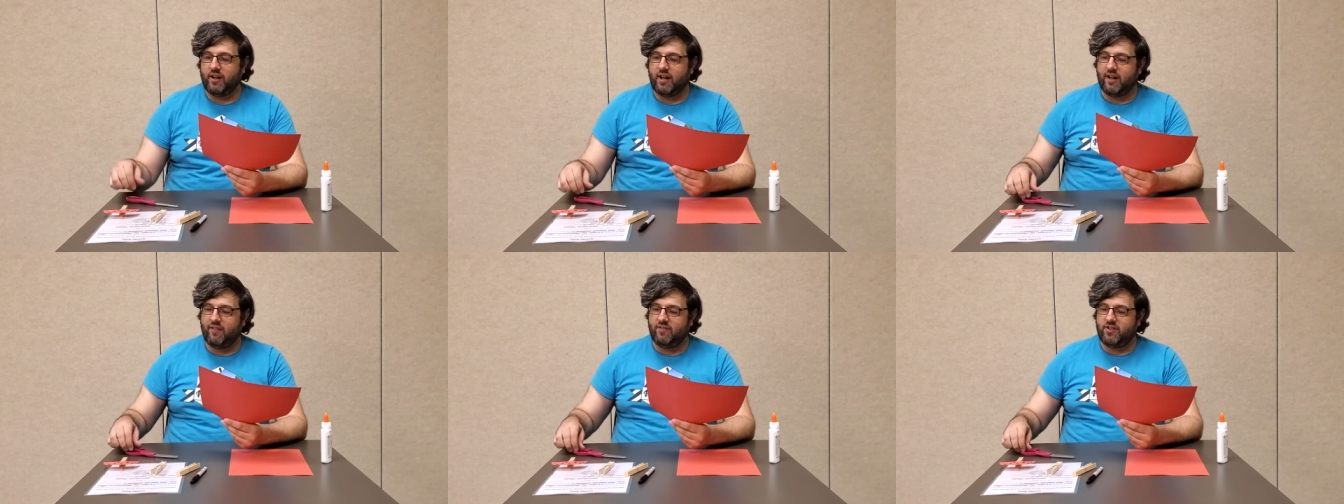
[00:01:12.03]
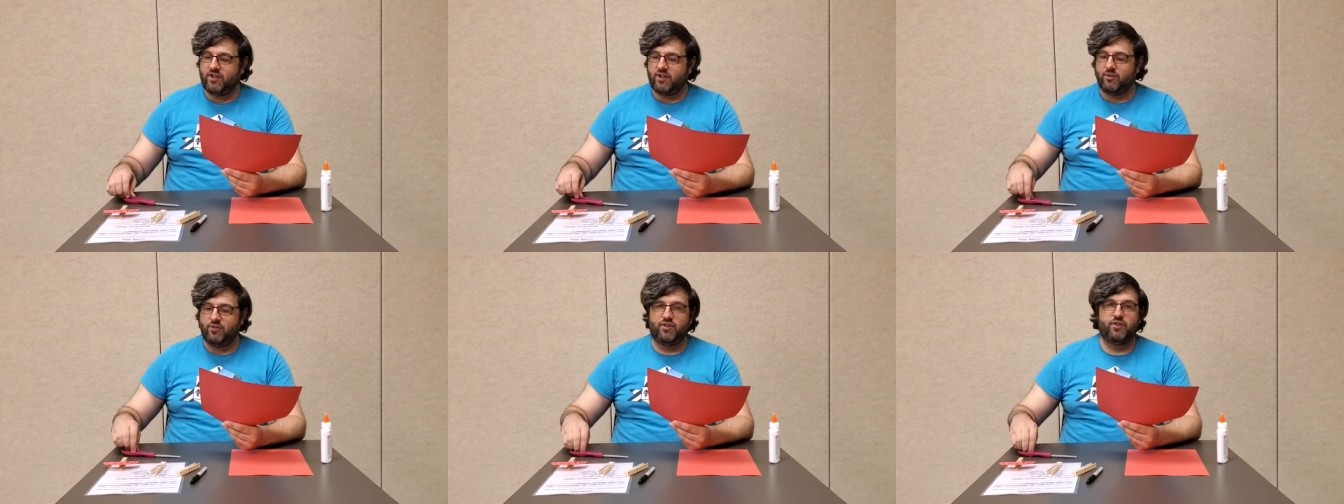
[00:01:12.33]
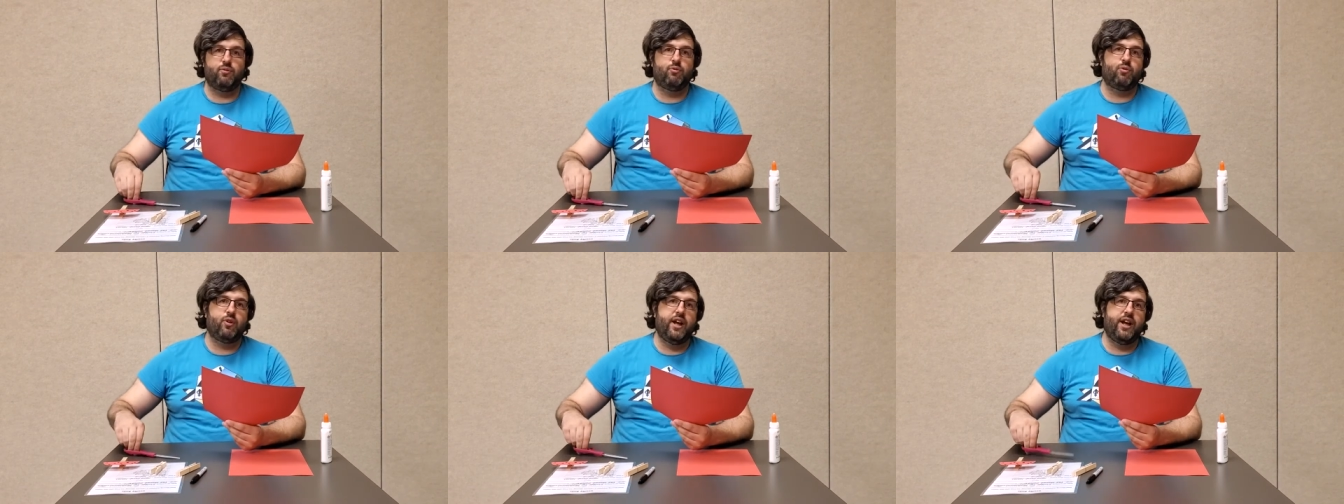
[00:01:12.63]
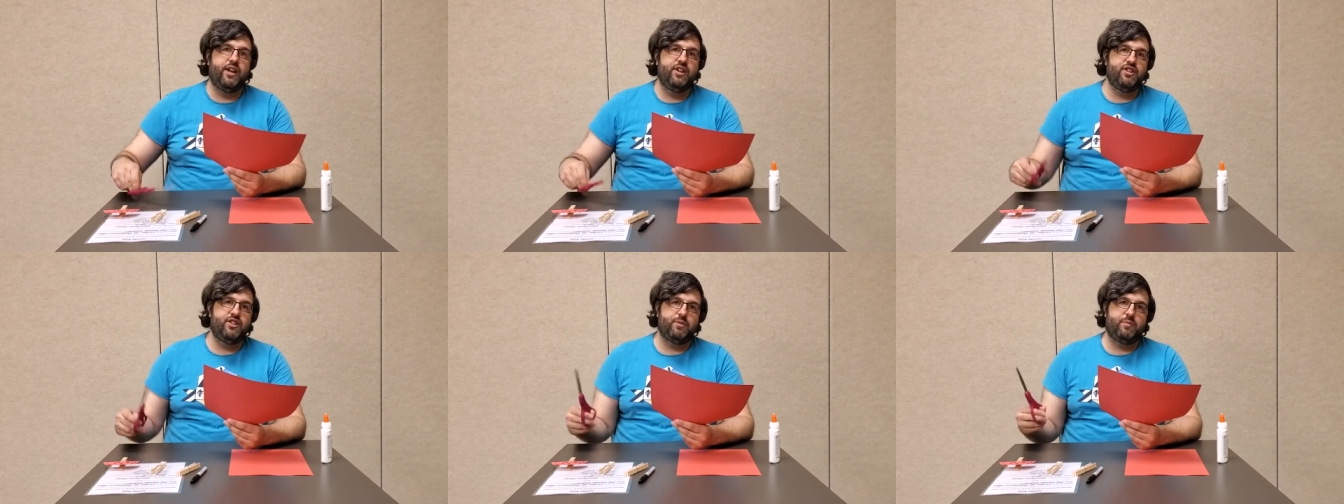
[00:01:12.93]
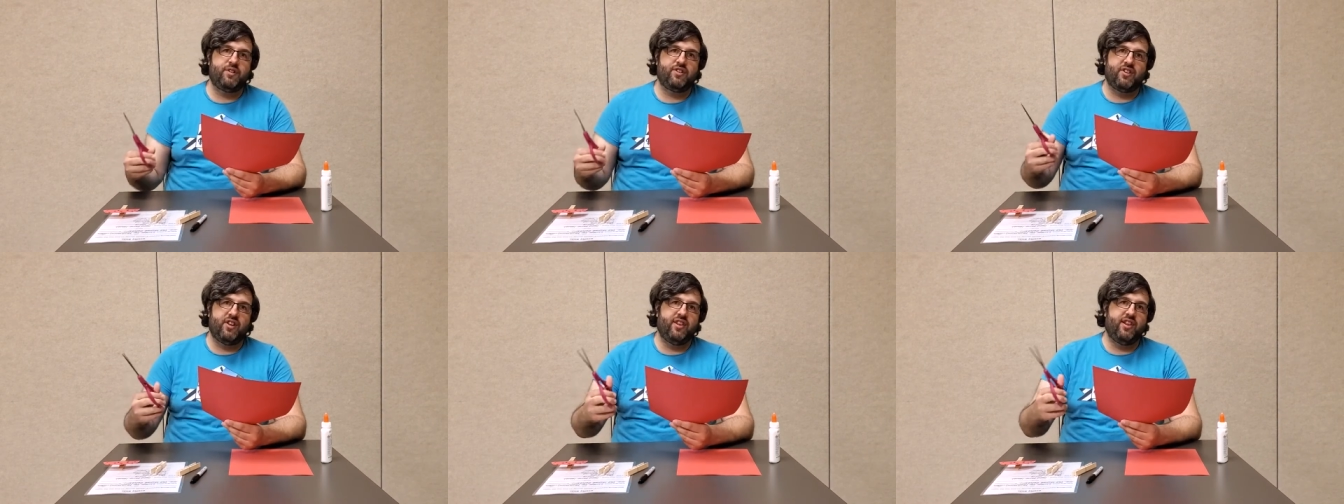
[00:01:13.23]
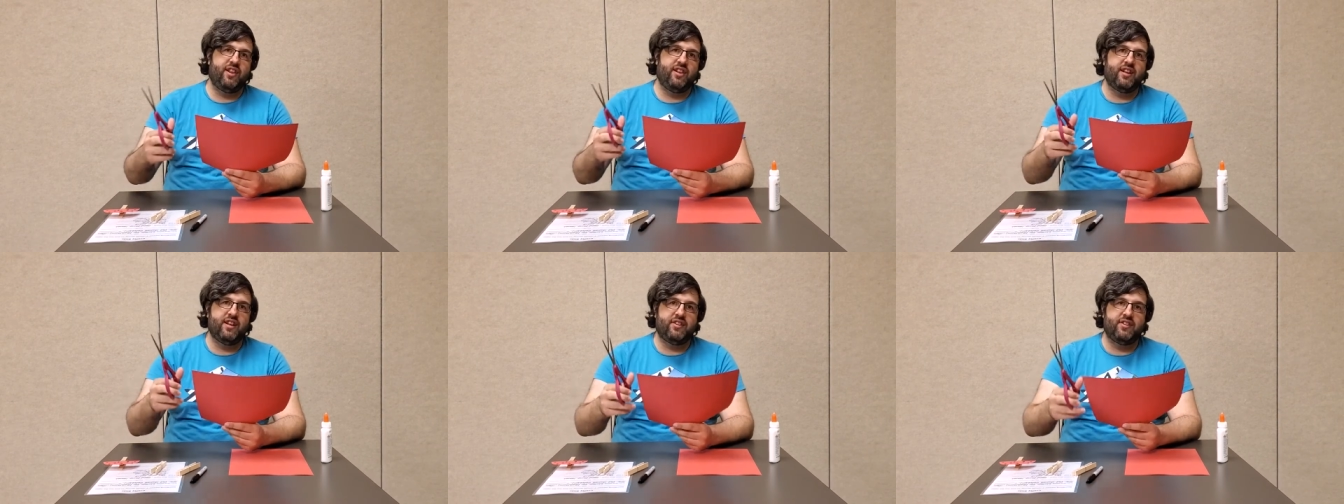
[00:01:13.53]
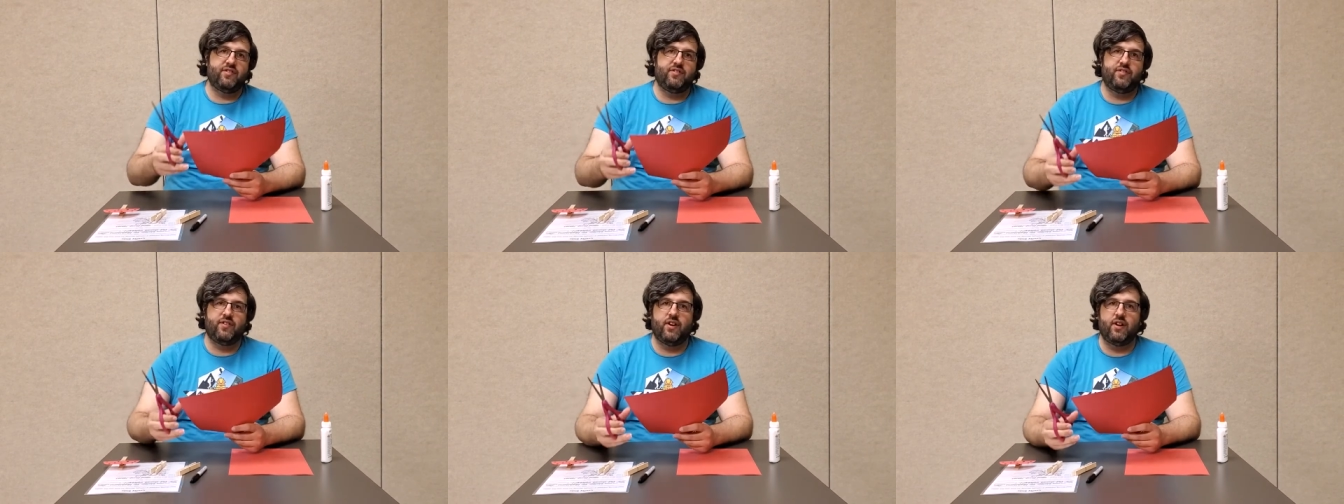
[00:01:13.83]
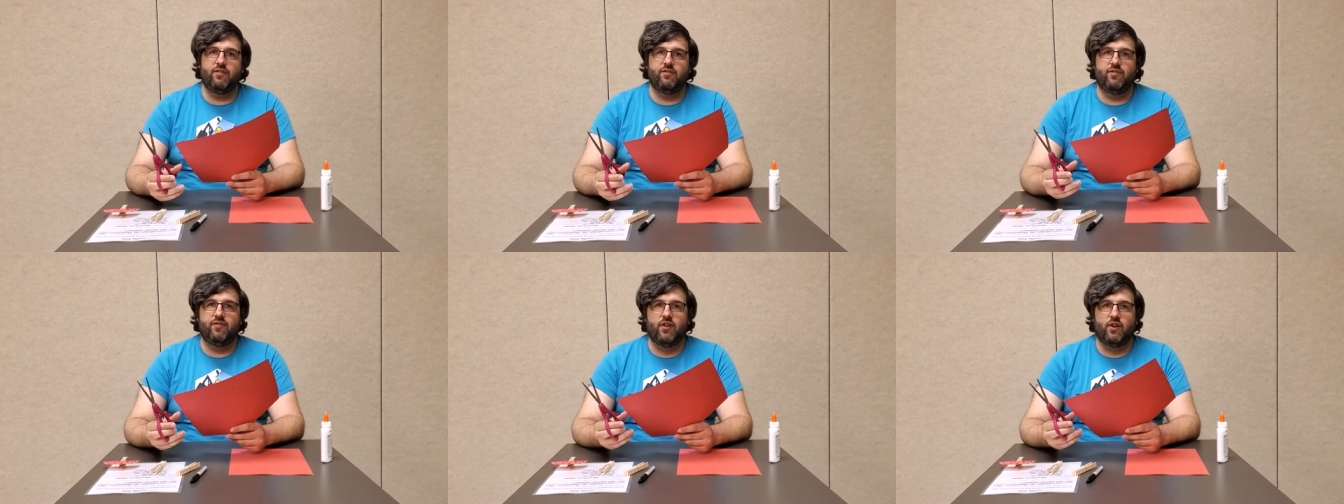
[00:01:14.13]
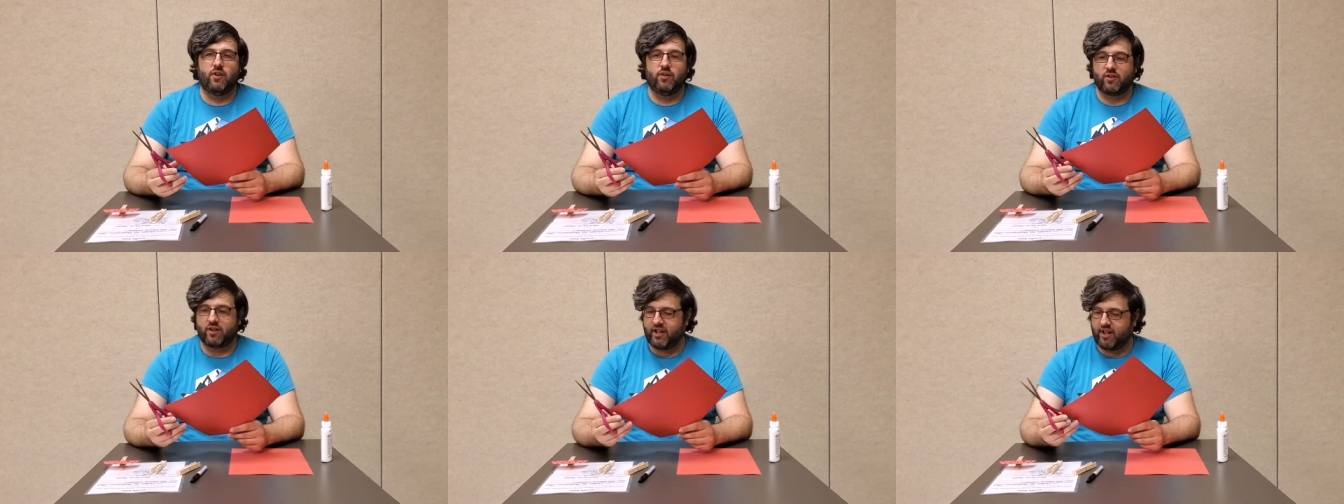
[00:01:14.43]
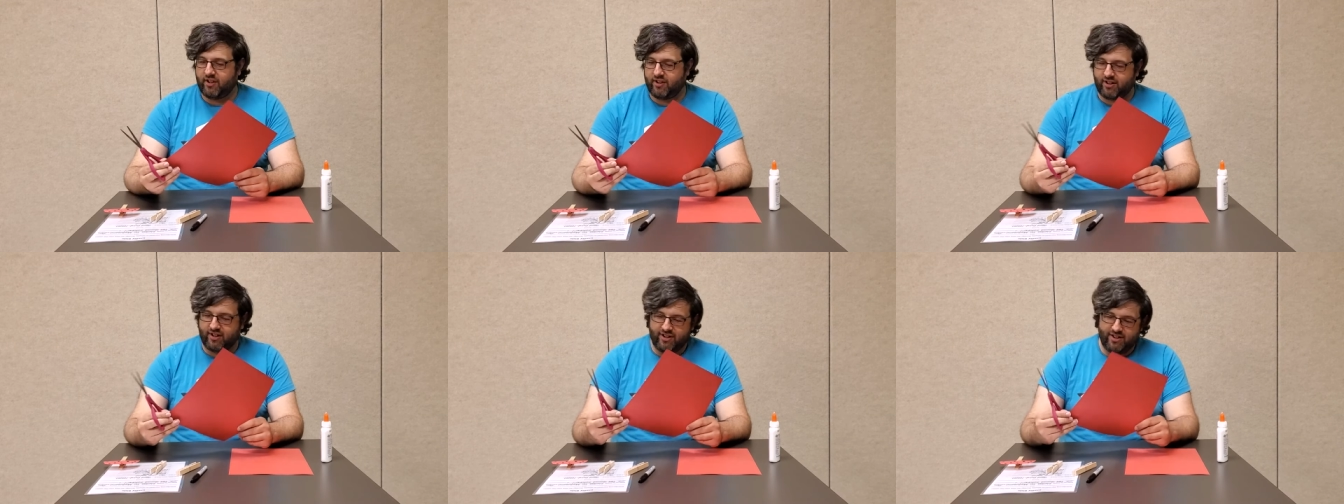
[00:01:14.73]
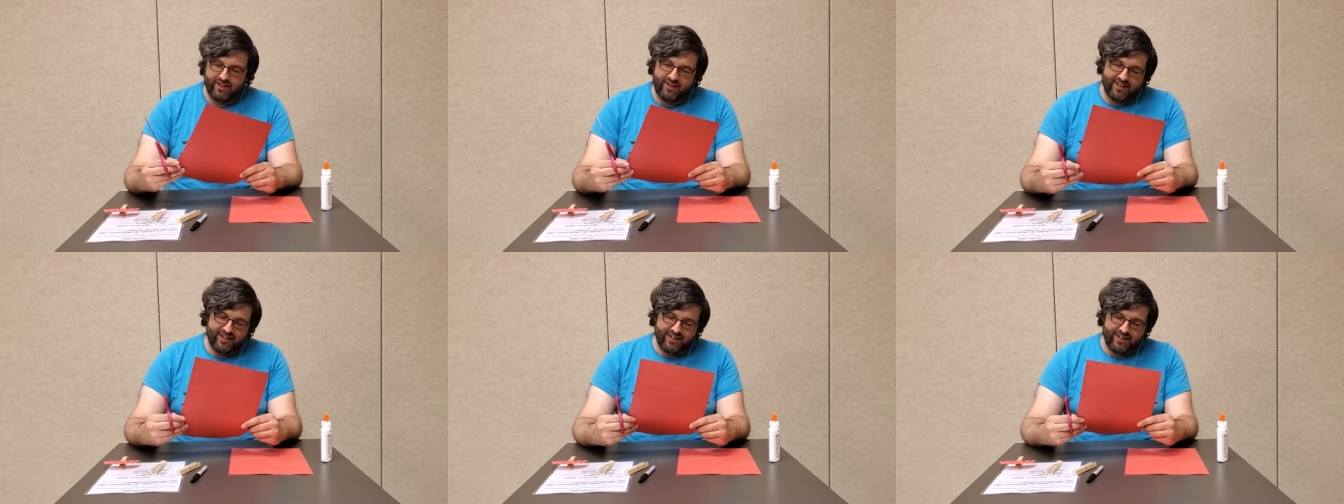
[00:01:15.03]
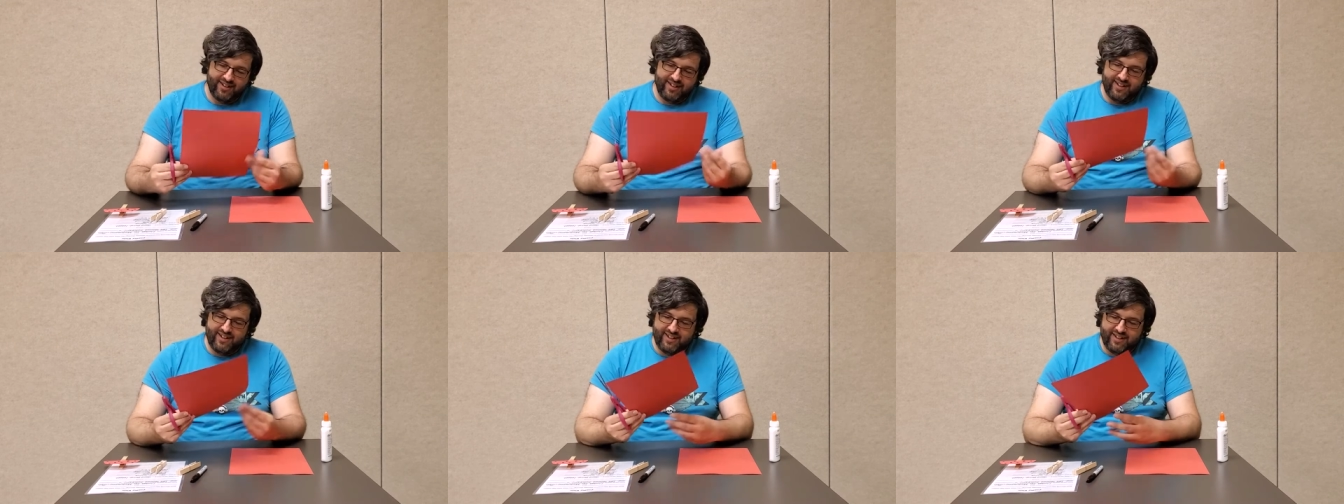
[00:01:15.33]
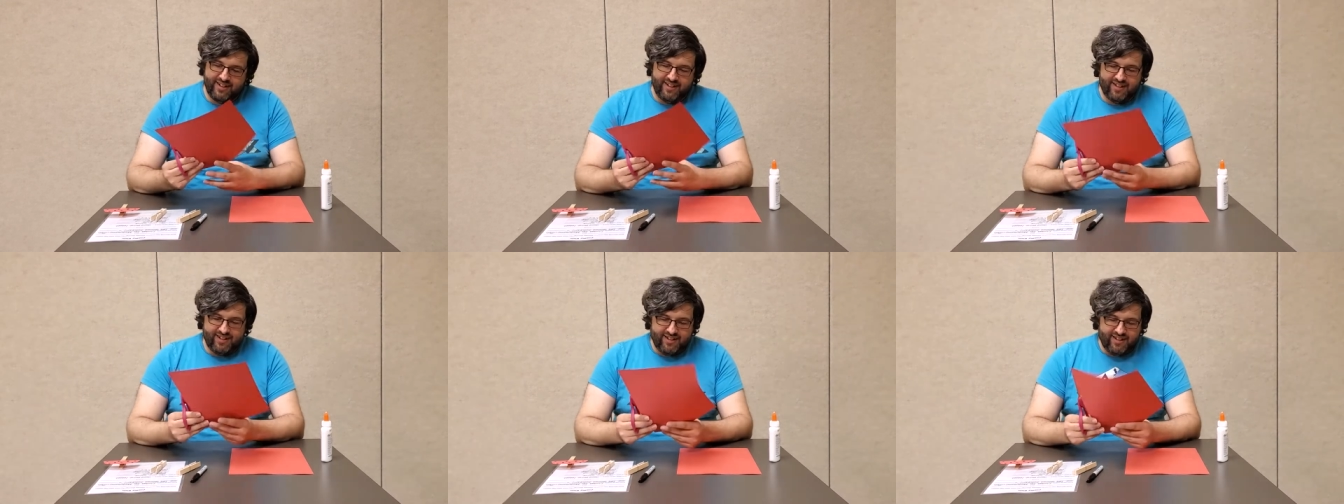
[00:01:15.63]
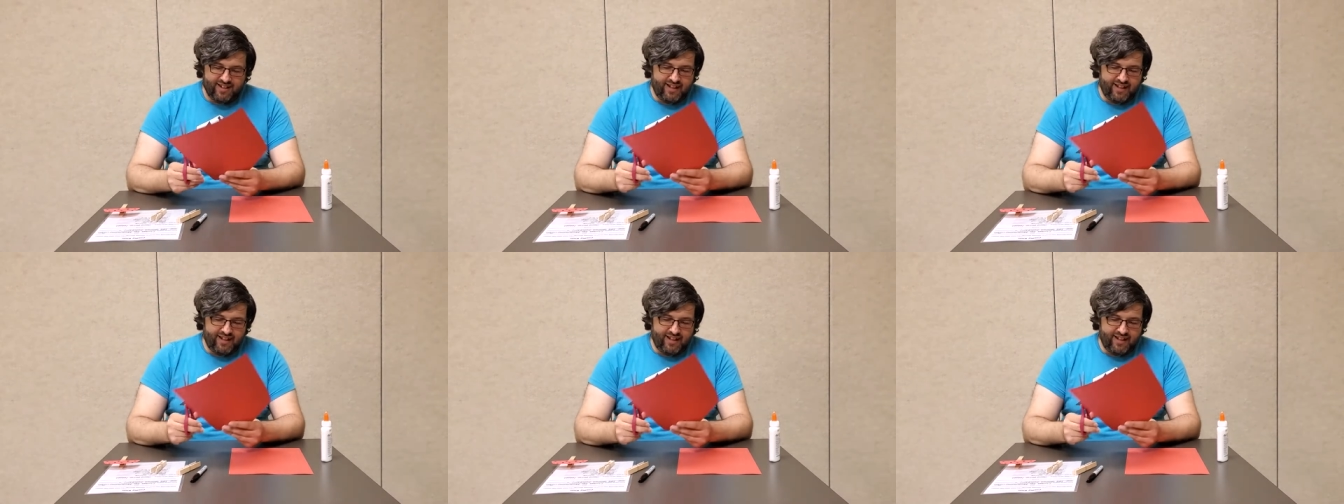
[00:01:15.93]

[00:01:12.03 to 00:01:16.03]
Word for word: I've chosen red just because I think that's a fun fall color. Mm -hmm.